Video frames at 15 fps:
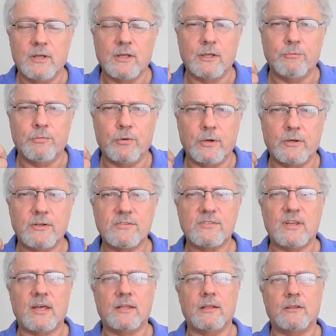If you
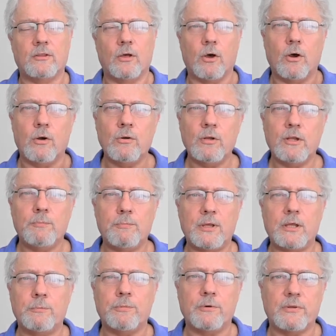understand that the only
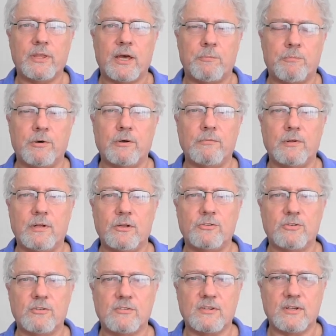people that
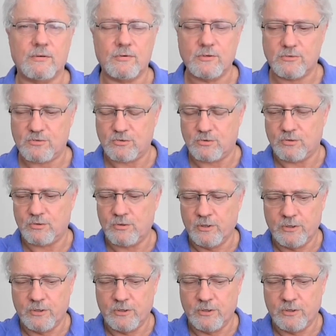privilege is given to